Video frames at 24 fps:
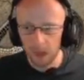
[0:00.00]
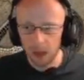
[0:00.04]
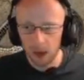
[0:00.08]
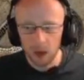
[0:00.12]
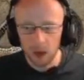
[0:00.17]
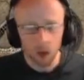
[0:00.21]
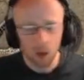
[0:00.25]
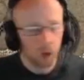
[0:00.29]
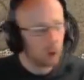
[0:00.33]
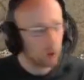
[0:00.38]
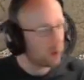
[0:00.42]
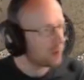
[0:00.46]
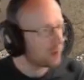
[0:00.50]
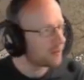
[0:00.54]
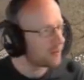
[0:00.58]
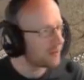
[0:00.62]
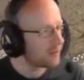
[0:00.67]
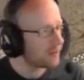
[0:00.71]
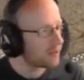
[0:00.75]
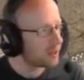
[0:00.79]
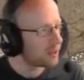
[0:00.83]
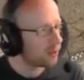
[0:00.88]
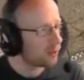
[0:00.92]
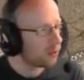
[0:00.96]
Oh, we've
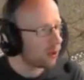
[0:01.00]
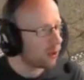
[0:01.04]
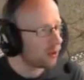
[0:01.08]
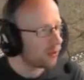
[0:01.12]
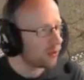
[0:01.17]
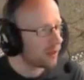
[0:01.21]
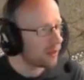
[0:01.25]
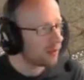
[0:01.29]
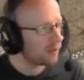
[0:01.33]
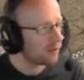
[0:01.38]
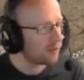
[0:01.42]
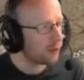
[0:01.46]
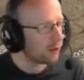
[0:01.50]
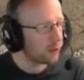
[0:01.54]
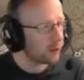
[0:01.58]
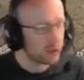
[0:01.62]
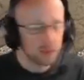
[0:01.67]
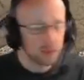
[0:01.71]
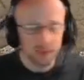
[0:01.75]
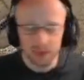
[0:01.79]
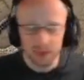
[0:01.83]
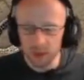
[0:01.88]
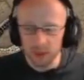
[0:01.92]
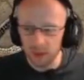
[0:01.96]
seen some more
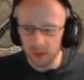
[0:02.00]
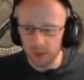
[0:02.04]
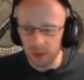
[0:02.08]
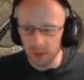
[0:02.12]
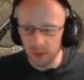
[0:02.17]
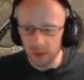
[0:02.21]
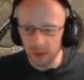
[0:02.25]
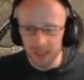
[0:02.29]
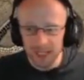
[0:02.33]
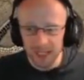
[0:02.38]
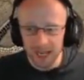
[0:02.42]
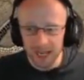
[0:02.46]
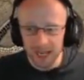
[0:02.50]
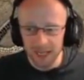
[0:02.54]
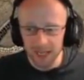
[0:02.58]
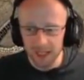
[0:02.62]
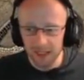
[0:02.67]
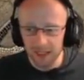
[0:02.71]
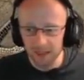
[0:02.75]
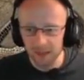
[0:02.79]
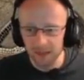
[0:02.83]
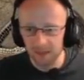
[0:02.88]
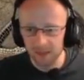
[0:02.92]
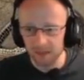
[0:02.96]
reinforcements coming to attack.